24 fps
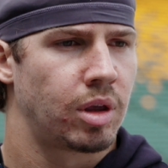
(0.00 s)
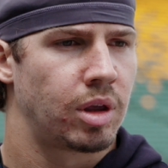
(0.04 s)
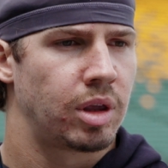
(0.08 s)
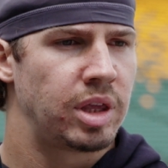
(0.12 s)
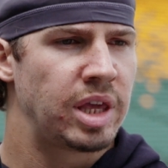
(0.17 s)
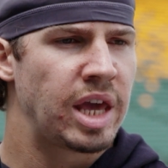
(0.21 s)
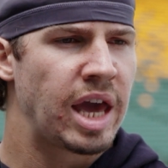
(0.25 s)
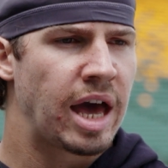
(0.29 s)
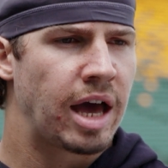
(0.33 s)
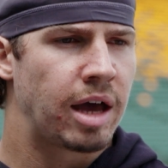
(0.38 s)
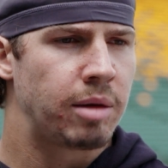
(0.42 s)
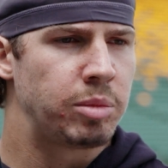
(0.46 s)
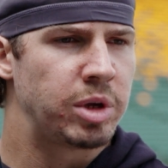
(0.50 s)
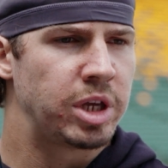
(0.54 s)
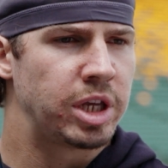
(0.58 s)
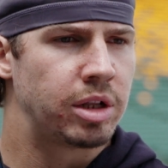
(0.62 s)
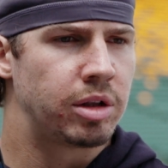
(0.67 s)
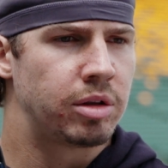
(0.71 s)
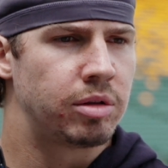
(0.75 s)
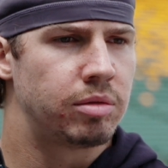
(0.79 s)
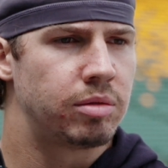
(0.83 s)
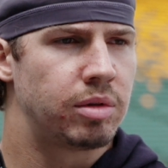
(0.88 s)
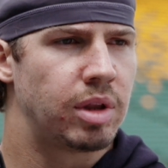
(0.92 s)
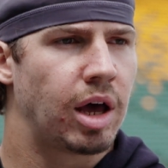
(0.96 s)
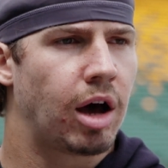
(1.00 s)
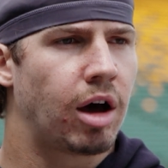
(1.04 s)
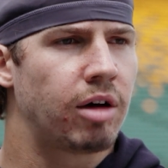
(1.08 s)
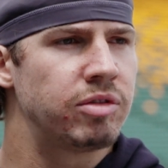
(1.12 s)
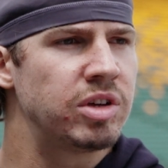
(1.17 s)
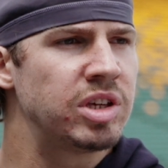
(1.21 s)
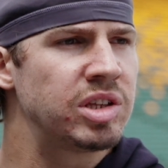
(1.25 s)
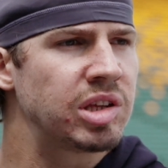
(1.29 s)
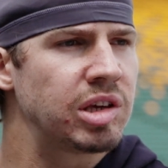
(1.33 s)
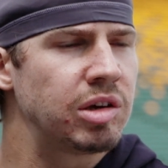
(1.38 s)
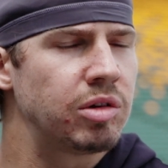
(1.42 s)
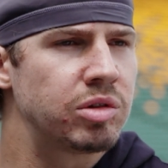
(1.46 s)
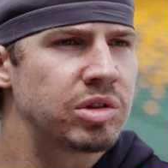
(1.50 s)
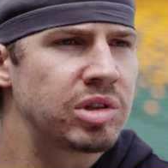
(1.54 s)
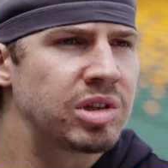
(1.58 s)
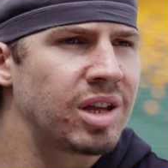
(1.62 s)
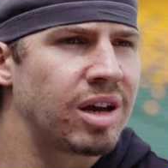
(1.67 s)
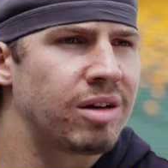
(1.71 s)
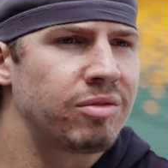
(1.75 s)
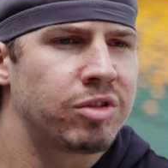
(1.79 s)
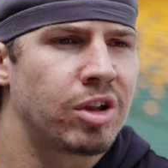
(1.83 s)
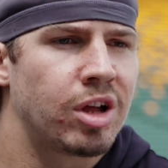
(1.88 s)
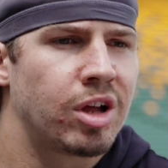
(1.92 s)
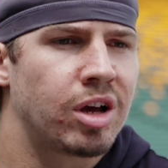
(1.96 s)
Yeah, I mean, obviously it was a
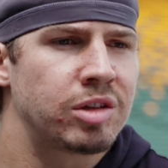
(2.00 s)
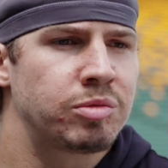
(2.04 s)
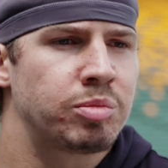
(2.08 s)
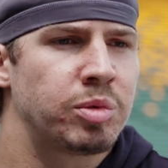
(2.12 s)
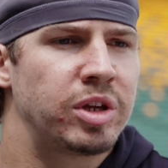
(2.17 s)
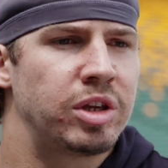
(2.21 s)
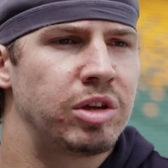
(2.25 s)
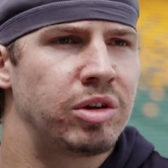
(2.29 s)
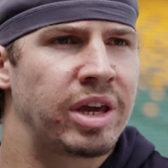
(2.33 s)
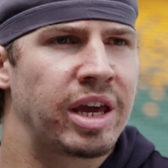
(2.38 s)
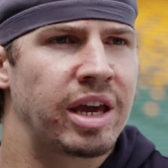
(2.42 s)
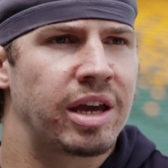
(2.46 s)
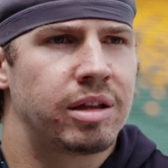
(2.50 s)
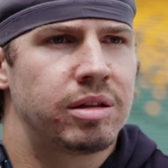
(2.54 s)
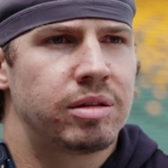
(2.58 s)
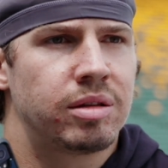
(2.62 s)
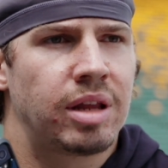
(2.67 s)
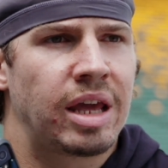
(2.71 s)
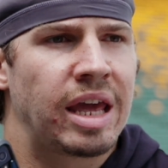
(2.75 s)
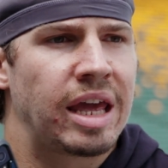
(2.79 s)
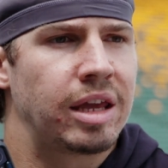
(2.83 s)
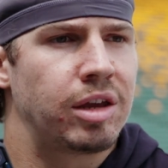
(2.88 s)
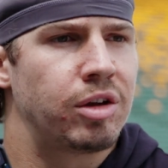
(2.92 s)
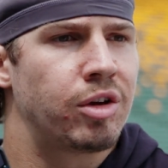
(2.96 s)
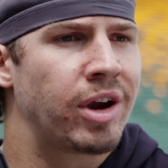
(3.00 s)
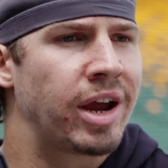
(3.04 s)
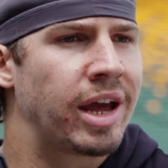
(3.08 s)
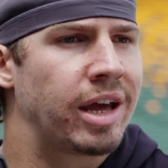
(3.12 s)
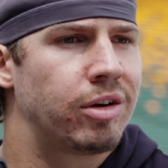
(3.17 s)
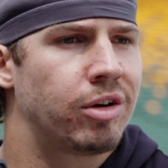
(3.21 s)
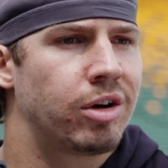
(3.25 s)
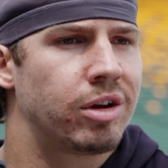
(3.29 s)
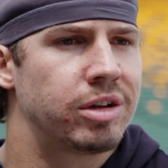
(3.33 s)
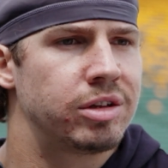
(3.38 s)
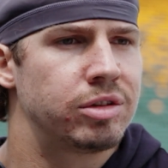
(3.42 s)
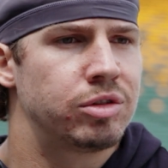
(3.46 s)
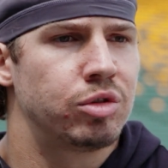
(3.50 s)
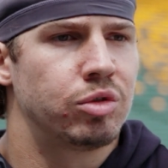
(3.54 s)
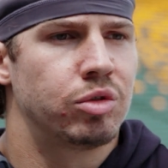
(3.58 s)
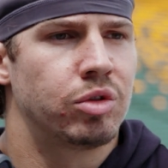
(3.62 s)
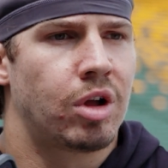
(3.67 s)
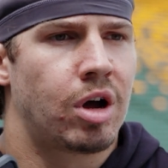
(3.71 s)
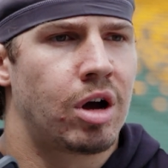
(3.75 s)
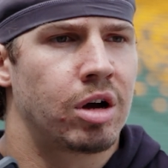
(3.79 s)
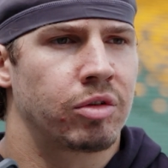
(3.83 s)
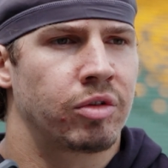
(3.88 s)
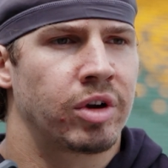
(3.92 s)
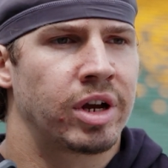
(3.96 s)
tough loss, but you can't hang your head on it too
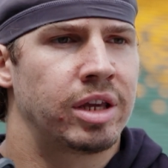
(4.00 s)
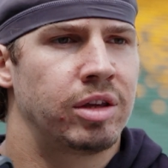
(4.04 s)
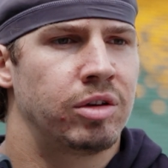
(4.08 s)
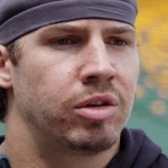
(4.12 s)
long, right?